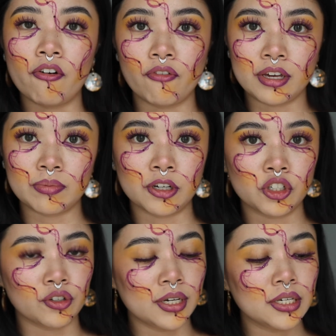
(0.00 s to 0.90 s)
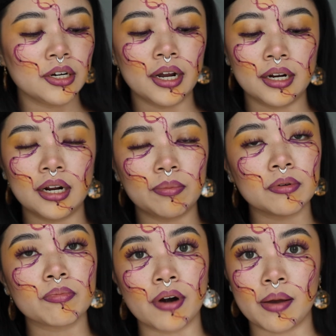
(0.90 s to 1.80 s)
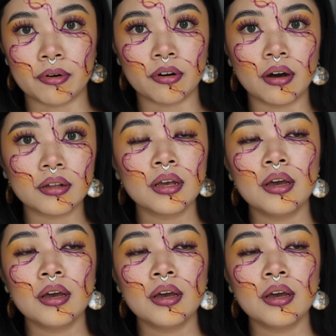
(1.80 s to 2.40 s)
Free moisturizer, and then I put primer on.